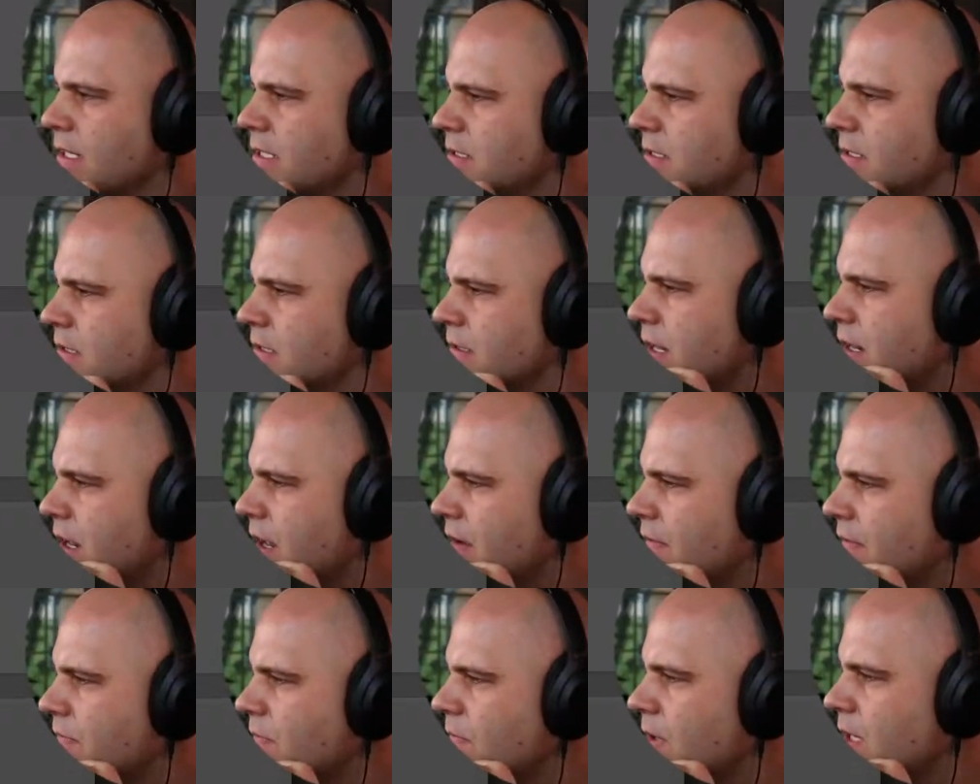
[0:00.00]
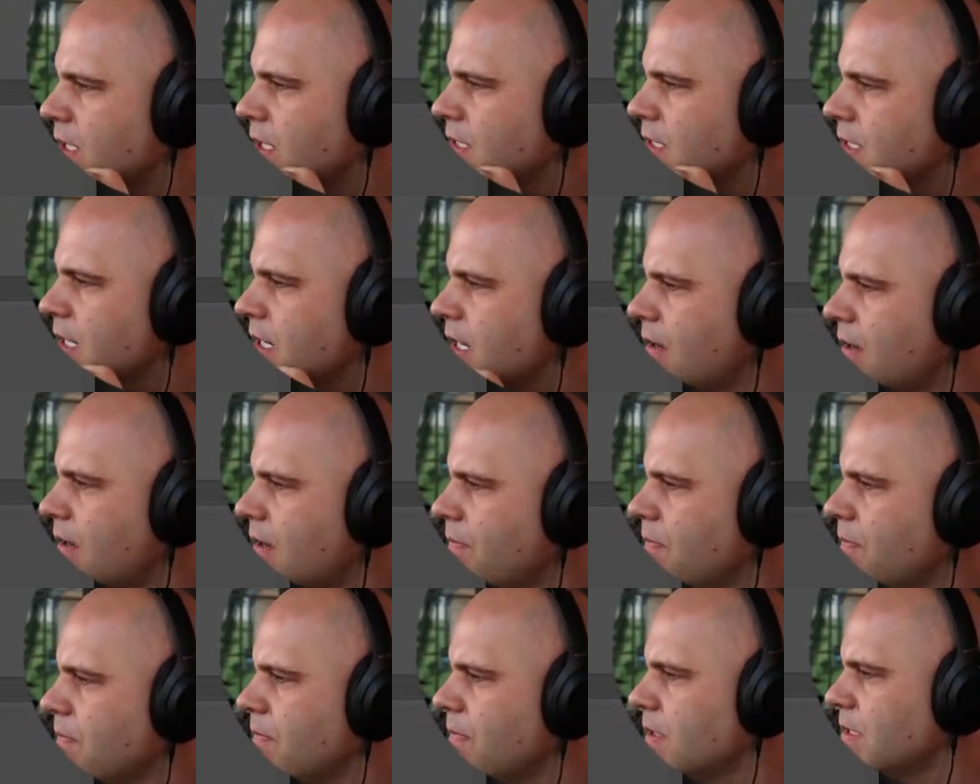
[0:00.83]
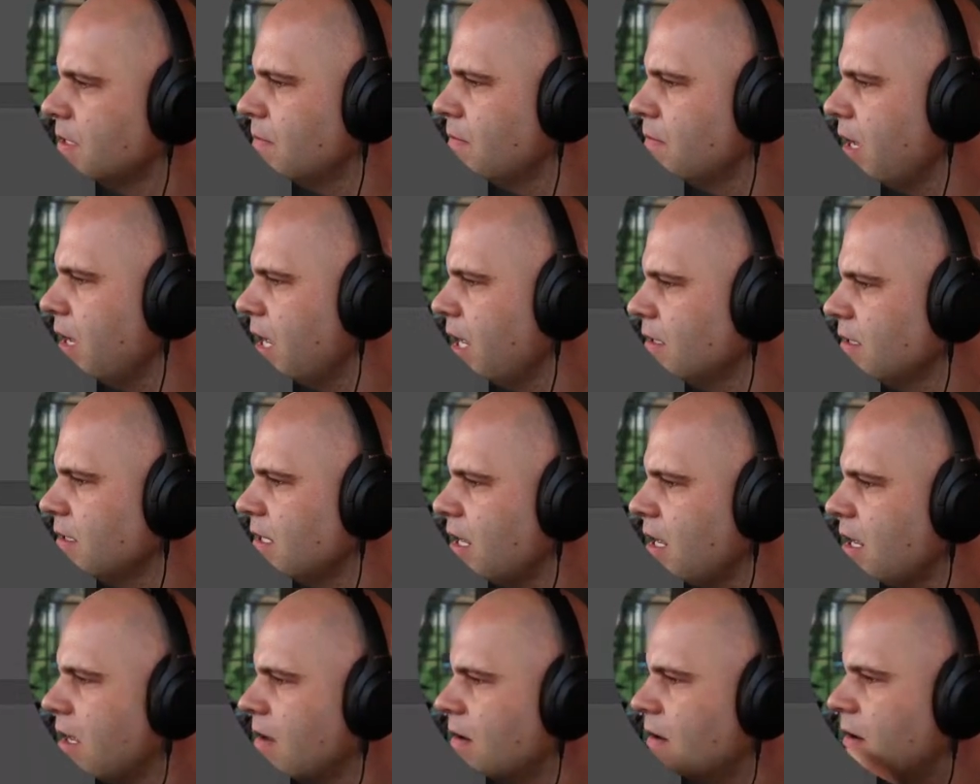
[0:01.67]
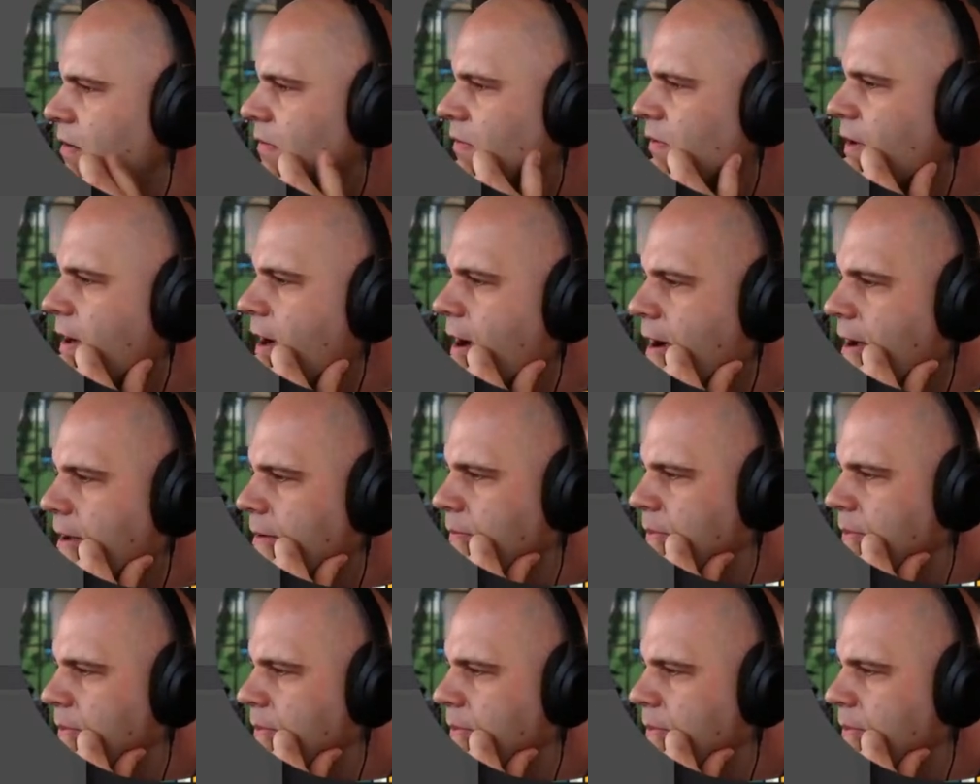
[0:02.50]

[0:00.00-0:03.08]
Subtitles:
Let's turn that off. What's up? Is it Meg D over on